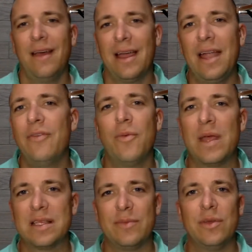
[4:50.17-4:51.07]
Like every
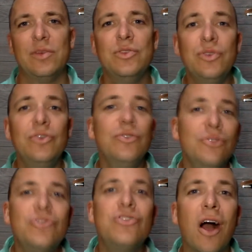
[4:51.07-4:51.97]
week, somebody goes,
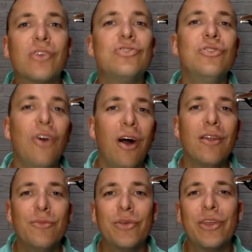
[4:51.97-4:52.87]
you talk too long
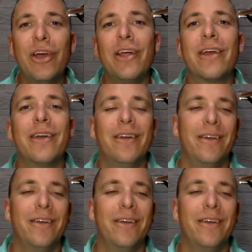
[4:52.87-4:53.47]
in the beginning.